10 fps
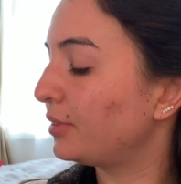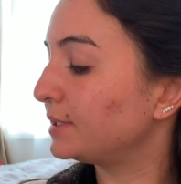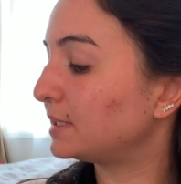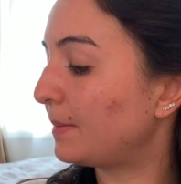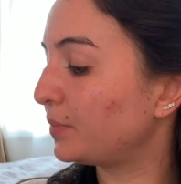
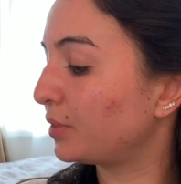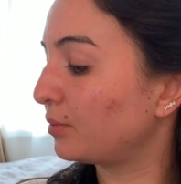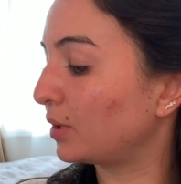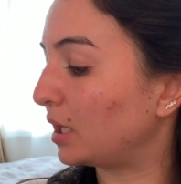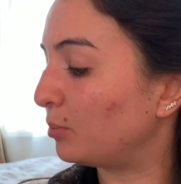Step
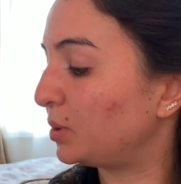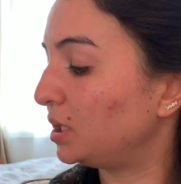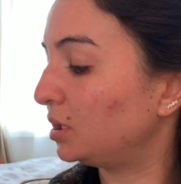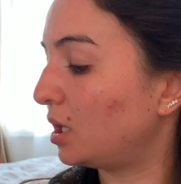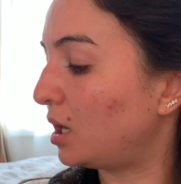3,
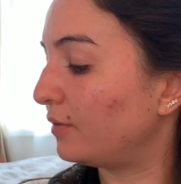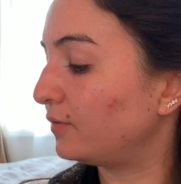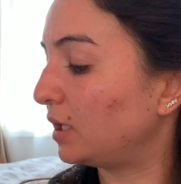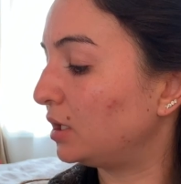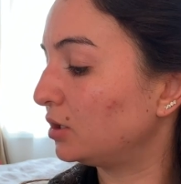peel
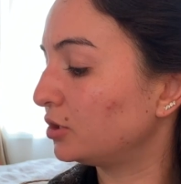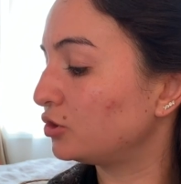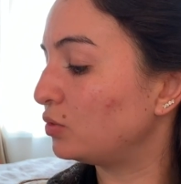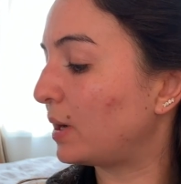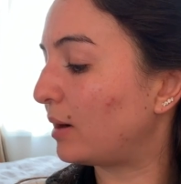off inner
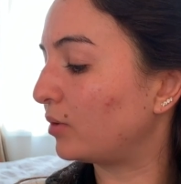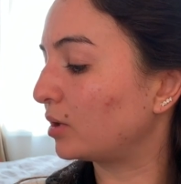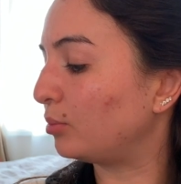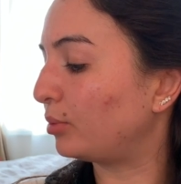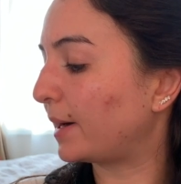to
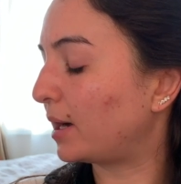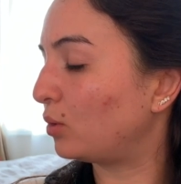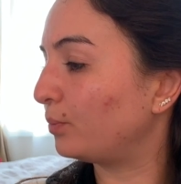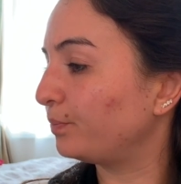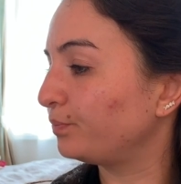outer brow.